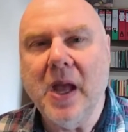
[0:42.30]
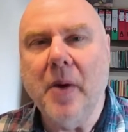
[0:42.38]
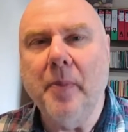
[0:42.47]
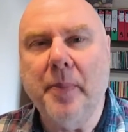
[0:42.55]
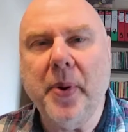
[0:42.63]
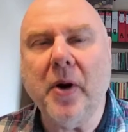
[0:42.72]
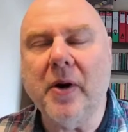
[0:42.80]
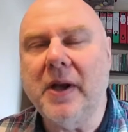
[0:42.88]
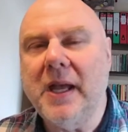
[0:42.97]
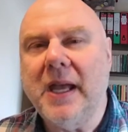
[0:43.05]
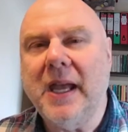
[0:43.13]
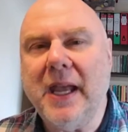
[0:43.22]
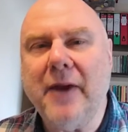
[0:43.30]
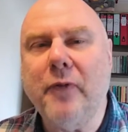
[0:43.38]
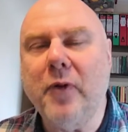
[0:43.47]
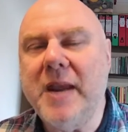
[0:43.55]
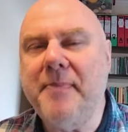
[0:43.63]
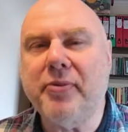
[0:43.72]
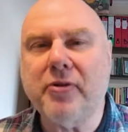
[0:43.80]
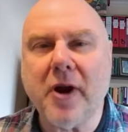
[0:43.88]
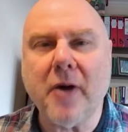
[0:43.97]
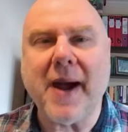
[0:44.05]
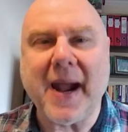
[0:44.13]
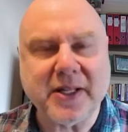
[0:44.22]
But if we
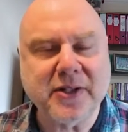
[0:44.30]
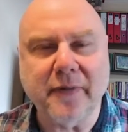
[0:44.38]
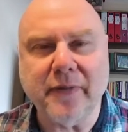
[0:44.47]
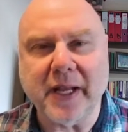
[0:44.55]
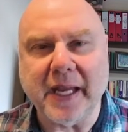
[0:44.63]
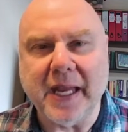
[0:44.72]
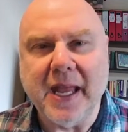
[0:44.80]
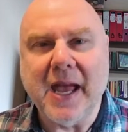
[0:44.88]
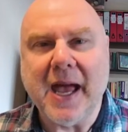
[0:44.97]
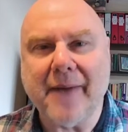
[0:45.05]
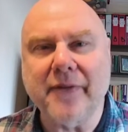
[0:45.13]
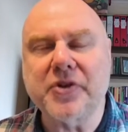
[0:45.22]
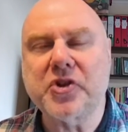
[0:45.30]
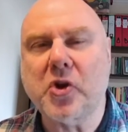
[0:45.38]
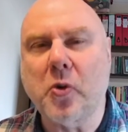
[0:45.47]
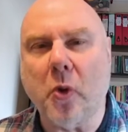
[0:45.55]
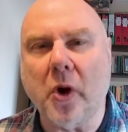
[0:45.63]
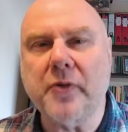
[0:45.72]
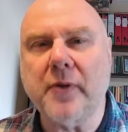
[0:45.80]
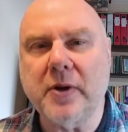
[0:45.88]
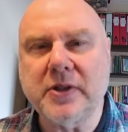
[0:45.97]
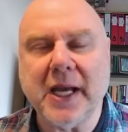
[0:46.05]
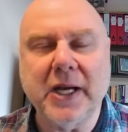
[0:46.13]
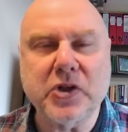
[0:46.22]
proactively have a squad
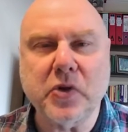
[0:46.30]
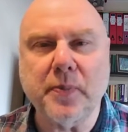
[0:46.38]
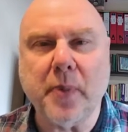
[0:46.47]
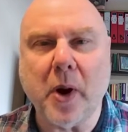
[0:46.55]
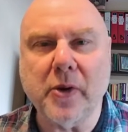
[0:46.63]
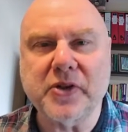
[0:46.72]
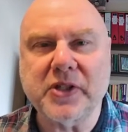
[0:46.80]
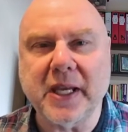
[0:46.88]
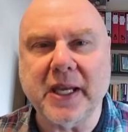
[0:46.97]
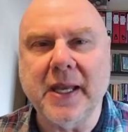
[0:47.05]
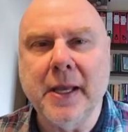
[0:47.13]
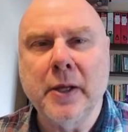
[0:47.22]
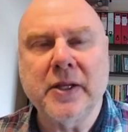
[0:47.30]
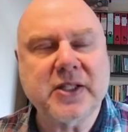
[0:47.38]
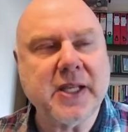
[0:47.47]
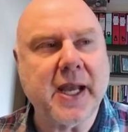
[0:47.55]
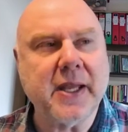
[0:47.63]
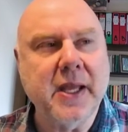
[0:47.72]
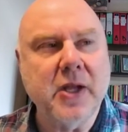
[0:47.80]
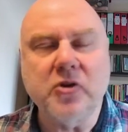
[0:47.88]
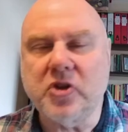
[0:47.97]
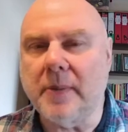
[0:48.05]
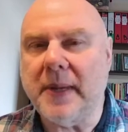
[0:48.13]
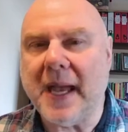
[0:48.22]
rotation policy saying
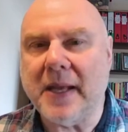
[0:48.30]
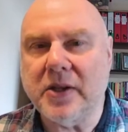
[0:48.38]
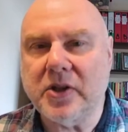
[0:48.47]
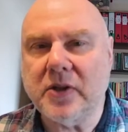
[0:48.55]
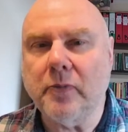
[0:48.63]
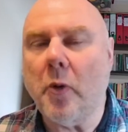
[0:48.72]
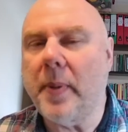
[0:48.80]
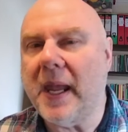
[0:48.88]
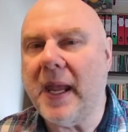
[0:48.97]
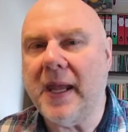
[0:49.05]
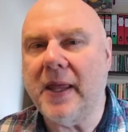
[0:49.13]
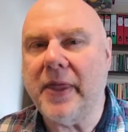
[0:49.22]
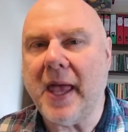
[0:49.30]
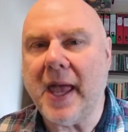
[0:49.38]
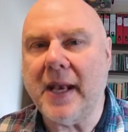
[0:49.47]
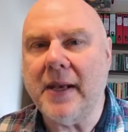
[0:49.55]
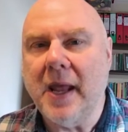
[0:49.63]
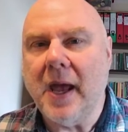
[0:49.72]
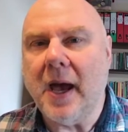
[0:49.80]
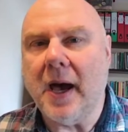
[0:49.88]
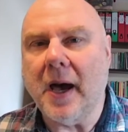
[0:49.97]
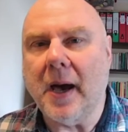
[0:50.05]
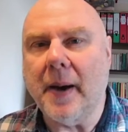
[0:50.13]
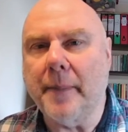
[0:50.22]
Jimmy Anderson will be here then,
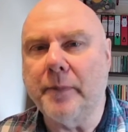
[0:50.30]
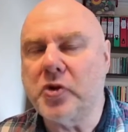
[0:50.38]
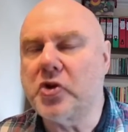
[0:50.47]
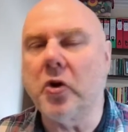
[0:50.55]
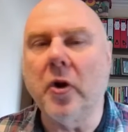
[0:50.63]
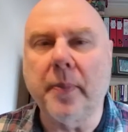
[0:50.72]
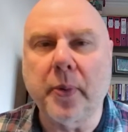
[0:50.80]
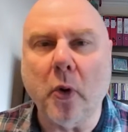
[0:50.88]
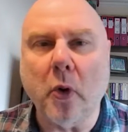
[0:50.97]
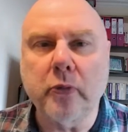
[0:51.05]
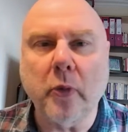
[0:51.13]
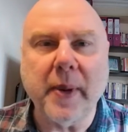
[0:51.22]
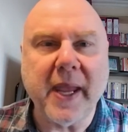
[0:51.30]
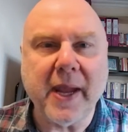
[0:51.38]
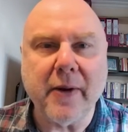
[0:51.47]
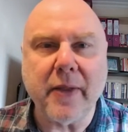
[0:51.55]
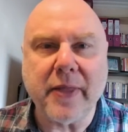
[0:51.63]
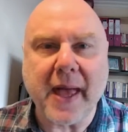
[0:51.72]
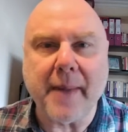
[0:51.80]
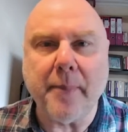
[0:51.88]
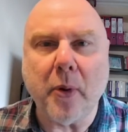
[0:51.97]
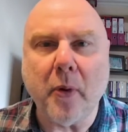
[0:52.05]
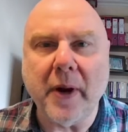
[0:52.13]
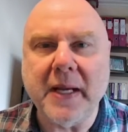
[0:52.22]
Stuart Broad will be here at that
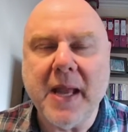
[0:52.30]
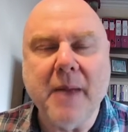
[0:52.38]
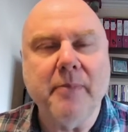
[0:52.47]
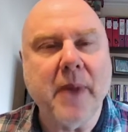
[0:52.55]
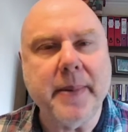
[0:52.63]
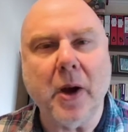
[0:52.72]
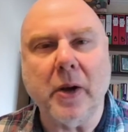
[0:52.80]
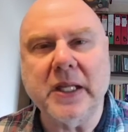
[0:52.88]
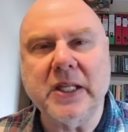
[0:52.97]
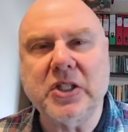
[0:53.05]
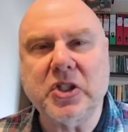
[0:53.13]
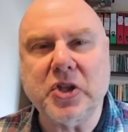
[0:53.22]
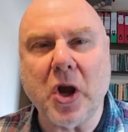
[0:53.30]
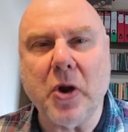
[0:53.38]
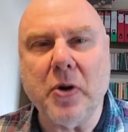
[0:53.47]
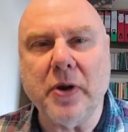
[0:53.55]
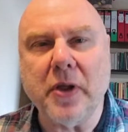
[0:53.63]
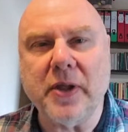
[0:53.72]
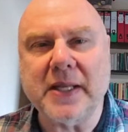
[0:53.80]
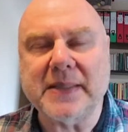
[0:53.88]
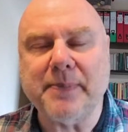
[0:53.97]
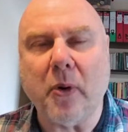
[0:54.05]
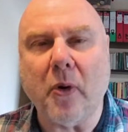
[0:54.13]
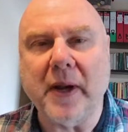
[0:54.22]
point, maybe Ollie Stone at this
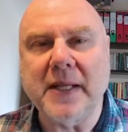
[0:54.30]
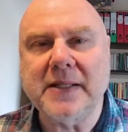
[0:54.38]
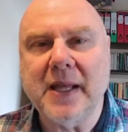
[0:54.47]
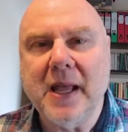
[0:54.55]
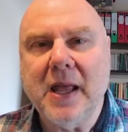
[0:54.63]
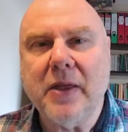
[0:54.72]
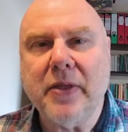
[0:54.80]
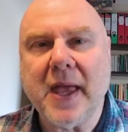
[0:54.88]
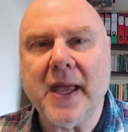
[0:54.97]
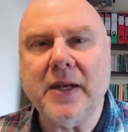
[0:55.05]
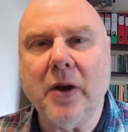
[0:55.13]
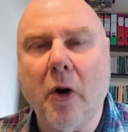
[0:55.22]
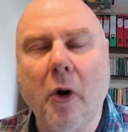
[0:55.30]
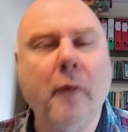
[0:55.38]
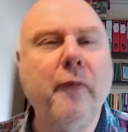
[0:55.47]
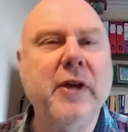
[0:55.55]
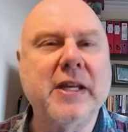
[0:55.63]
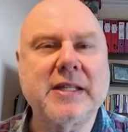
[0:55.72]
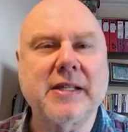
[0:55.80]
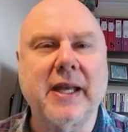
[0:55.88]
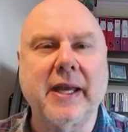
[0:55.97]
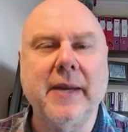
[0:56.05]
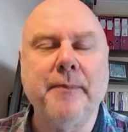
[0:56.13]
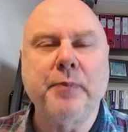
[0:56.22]
point, then
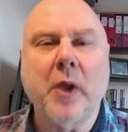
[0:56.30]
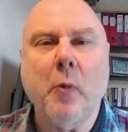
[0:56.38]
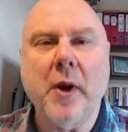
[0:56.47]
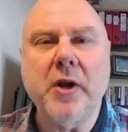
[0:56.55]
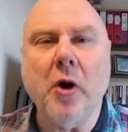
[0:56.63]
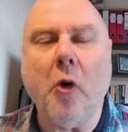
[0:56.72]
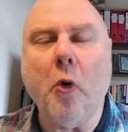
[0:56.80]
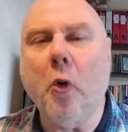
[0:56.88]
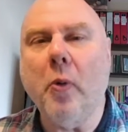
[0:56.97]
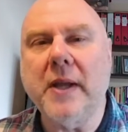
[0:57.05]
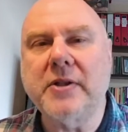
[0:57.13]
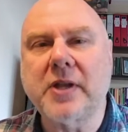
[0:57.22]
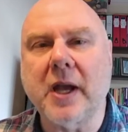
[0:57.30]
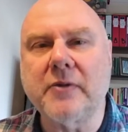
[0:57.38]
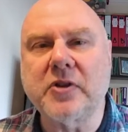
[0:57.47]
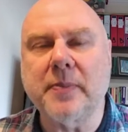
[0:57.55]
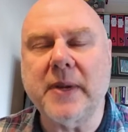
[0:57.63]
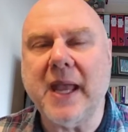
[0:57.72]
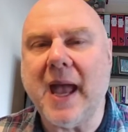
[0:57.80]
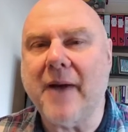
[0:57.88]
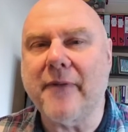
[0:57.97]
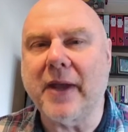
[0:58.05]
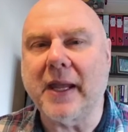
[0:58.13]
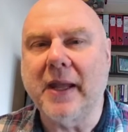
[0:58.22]
obviously we're not always going to be
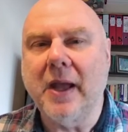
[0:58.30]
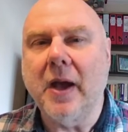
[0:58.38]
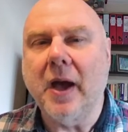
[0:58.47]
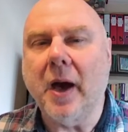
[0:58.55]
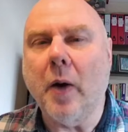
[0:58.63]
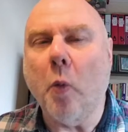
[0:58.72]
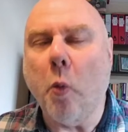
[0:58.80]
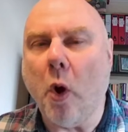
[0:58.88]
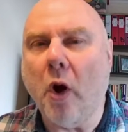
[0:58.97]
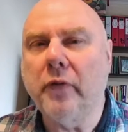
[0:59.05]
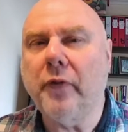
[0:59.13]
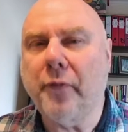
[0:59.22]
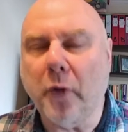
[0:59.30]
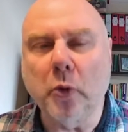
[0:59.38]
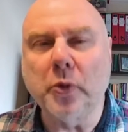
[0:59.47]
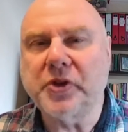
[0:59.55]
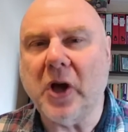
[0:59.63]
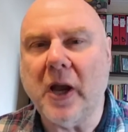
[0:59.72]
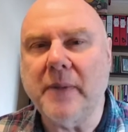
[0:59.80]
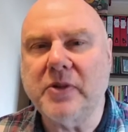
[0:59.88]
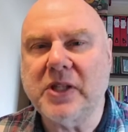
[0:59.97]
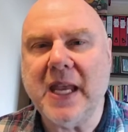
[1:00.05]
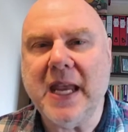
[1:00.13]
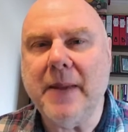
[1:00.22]
having 1 full-time
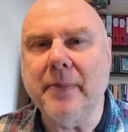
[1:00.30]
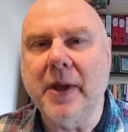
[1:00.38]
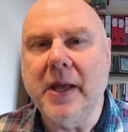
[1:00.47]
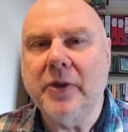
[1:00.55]
team.